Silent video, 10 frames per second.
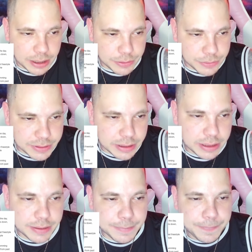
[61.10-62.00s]
who
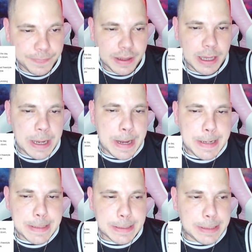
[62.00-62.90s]
said,
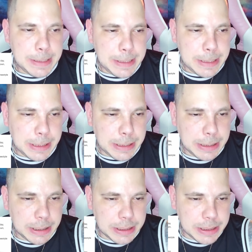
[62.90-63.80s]

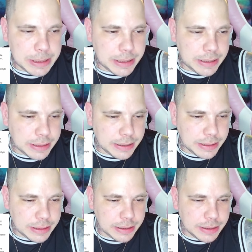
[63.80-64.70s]

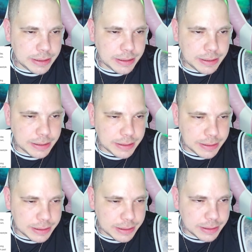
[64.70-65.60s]

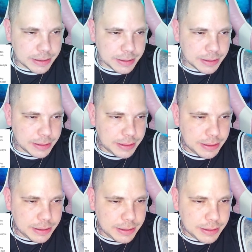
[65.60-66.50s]

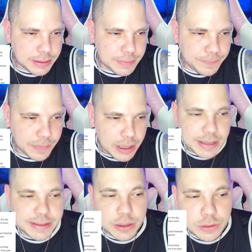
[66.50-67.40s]
the
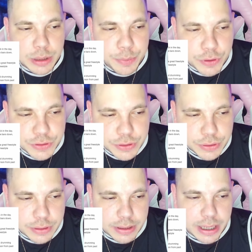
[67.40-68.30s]
only
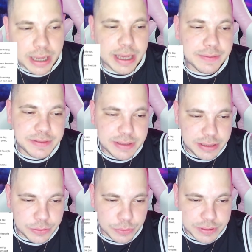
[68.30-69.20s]
person I have
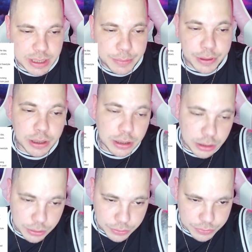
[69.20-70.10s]
seen who is coming
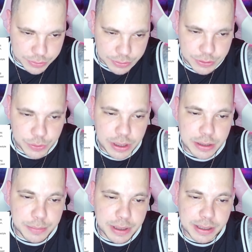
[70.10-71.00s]
close to
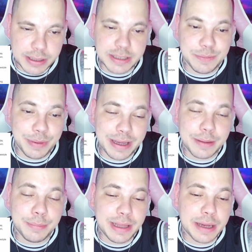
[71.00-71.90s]
Harry Mack is
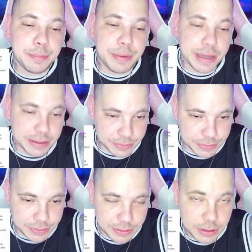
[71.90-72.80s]
Black
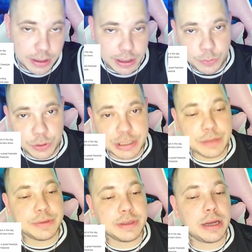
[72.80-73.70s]
Pegasus, which I
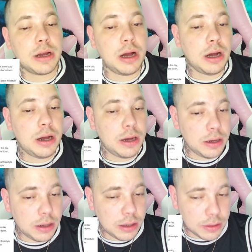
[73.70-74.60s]
was like,
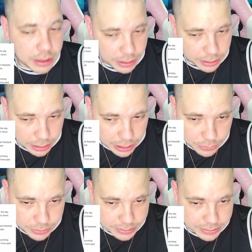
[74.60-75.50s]
okay, I
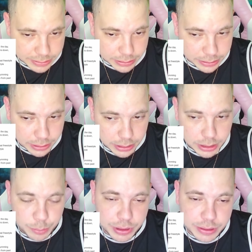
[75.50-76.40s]
want to see that,
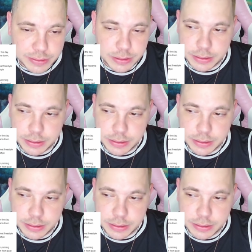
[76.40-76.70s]
because